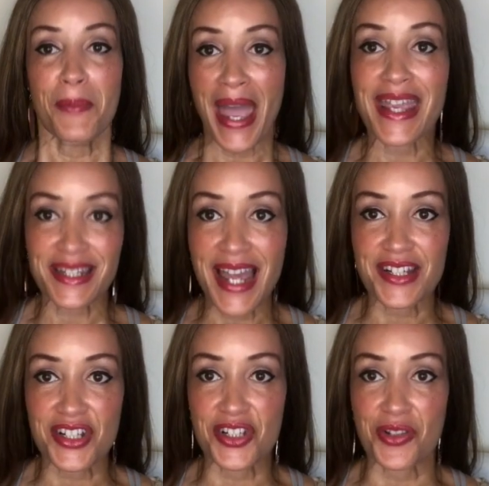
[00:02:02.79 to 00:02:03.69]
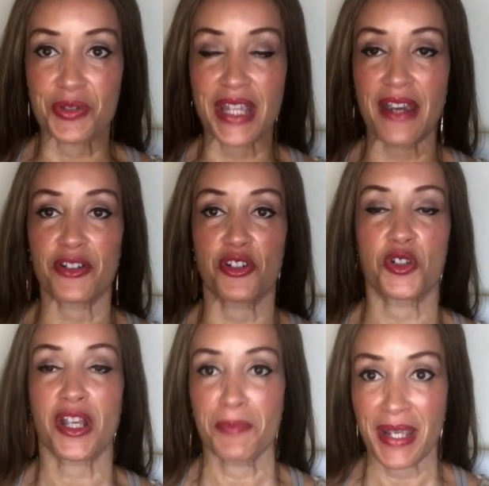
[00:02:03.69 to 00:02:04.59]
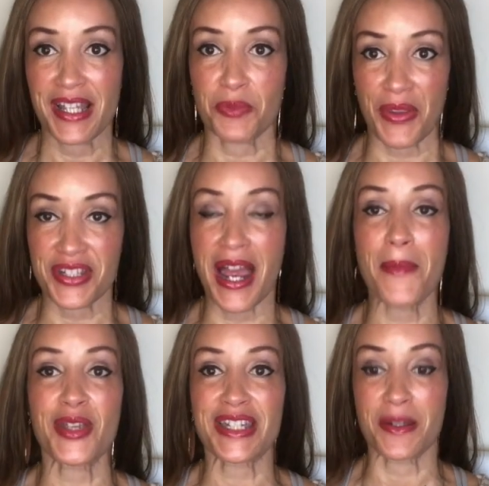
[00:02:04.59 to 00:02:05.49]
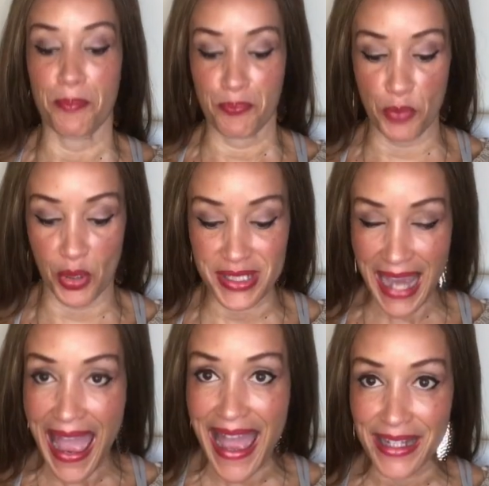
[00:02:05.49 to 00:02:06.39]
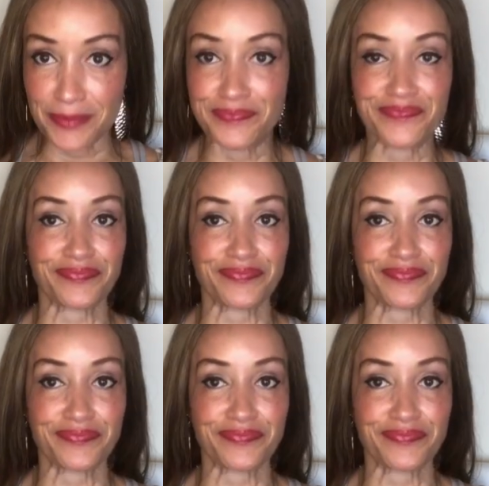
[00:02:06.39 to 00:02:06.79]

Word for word: pay attention to those characters because by the time you get to book 10,